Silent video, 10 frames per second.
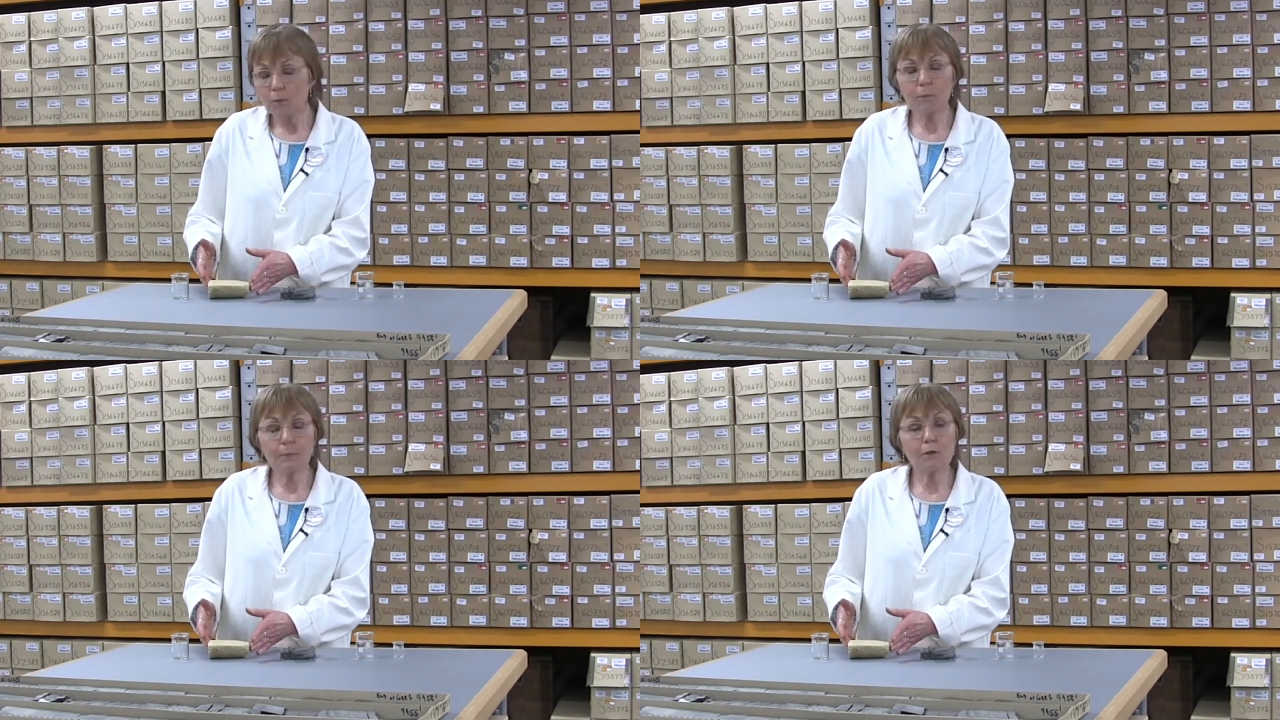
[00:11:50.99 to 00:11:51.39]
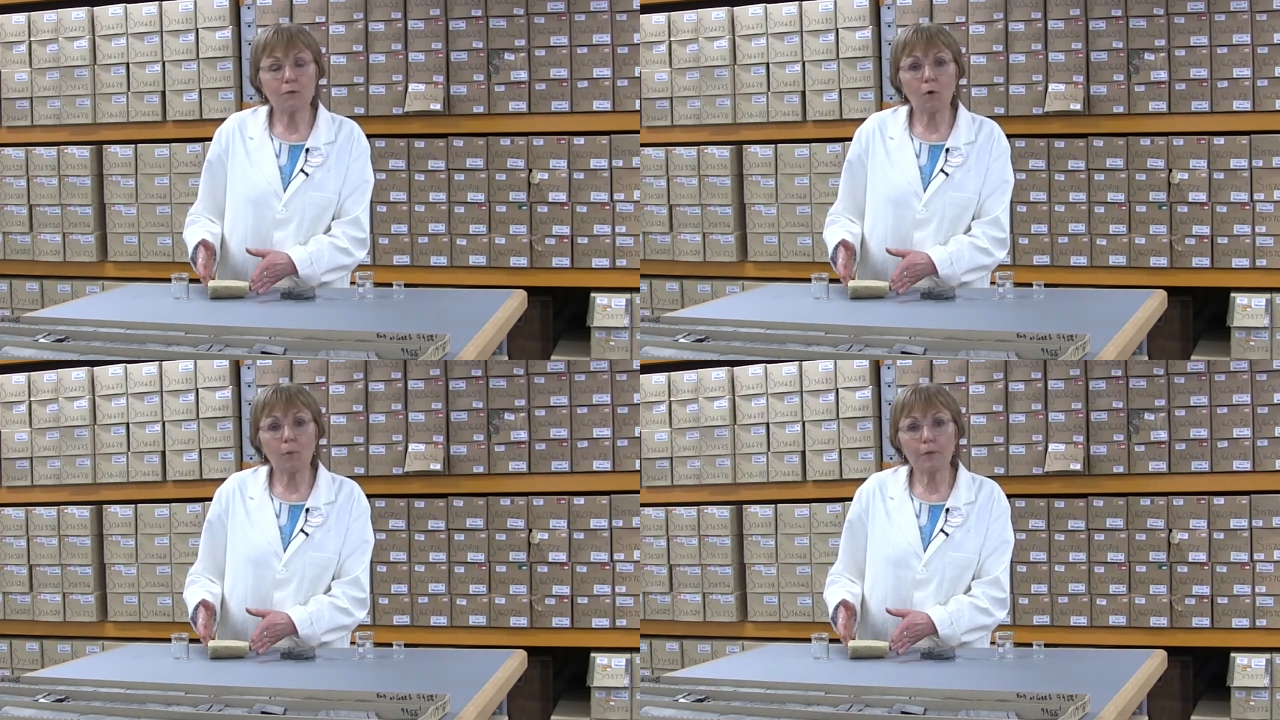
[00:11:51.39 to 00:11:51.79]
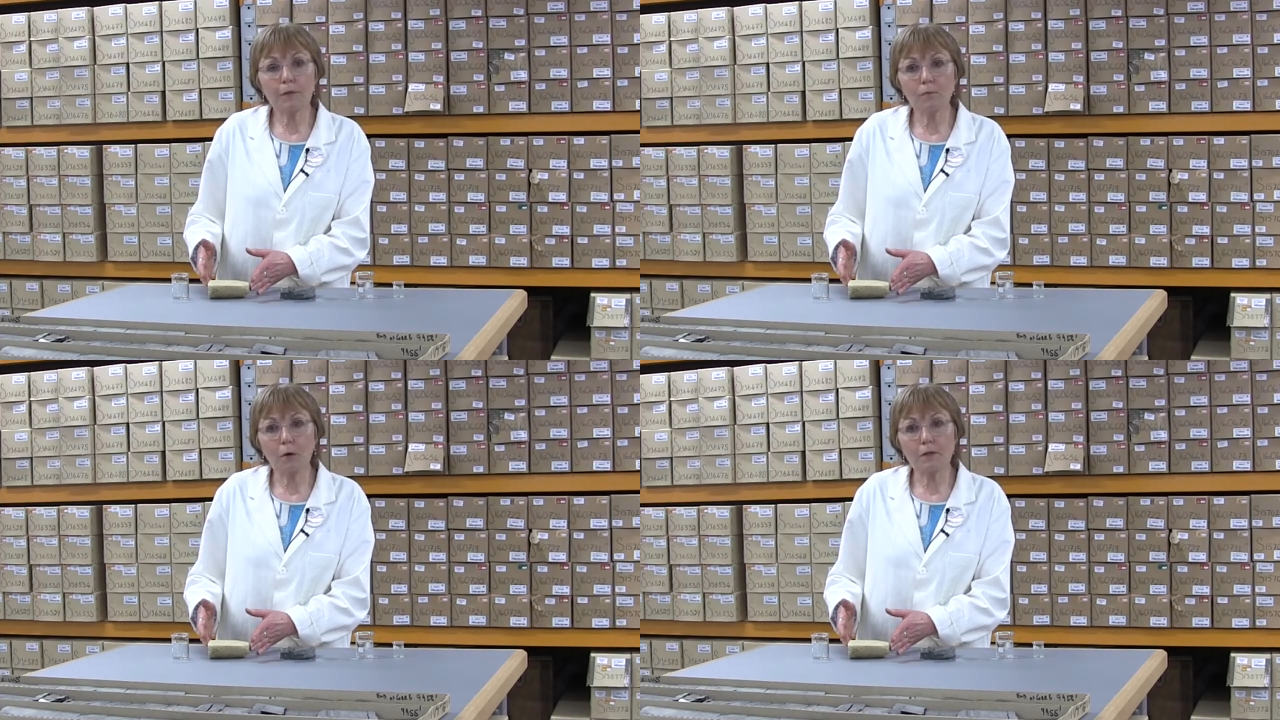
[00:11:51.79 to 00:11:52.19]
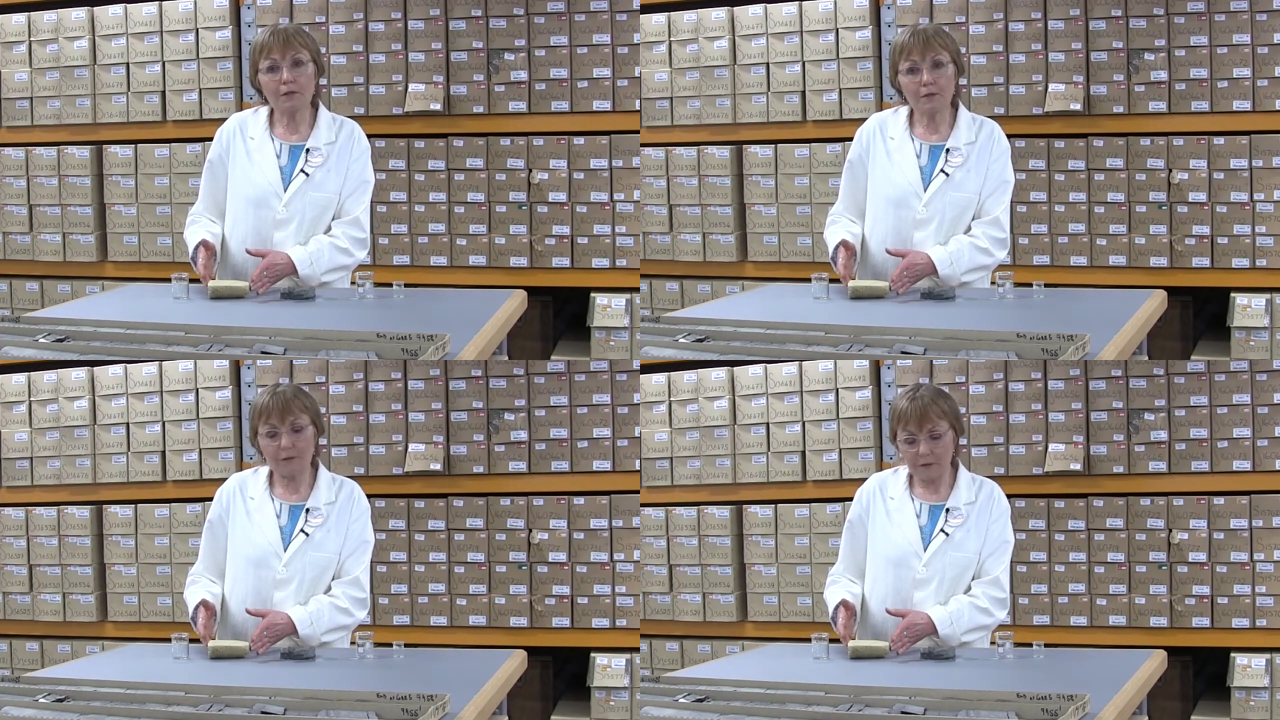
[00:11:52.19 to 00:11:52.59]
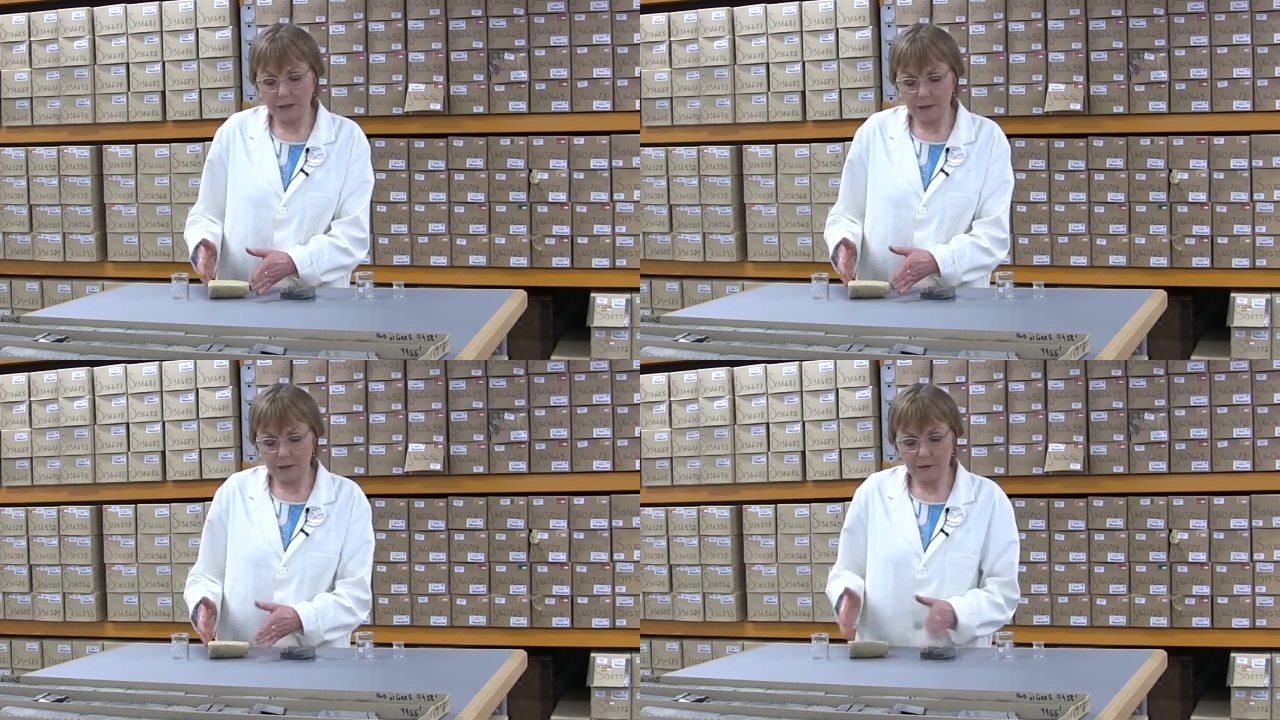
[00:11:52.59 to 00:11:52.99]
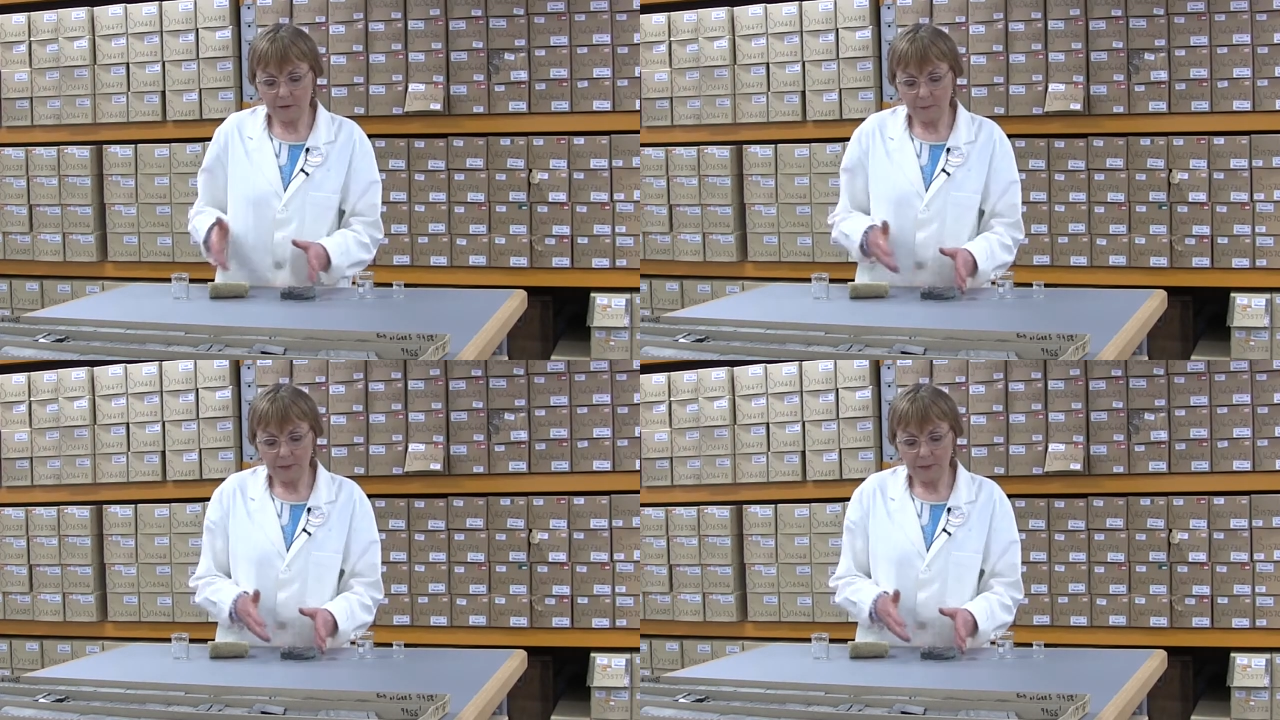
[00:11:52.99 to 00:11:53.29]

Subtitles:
would be stored within rocks such as these,